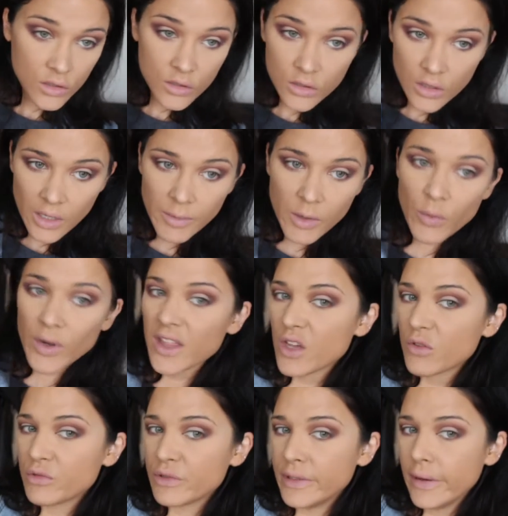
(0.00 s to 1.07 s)
It's going to be one of
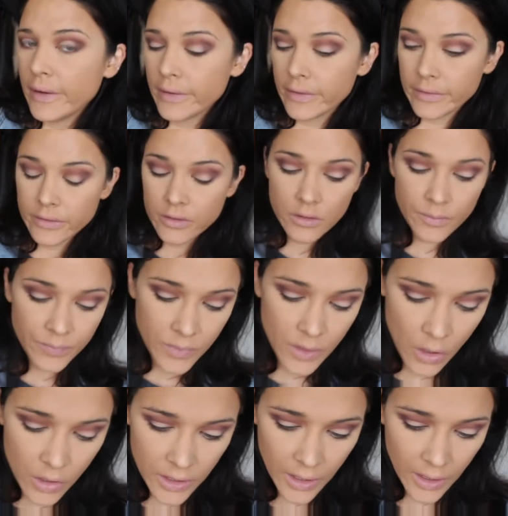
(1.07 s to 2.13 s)
those days.
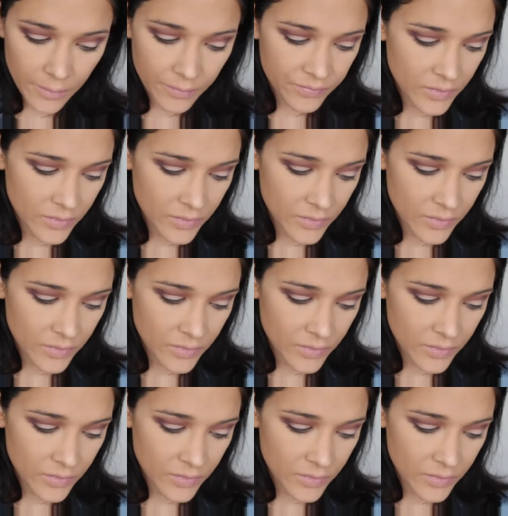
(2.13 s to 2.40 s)
Okay,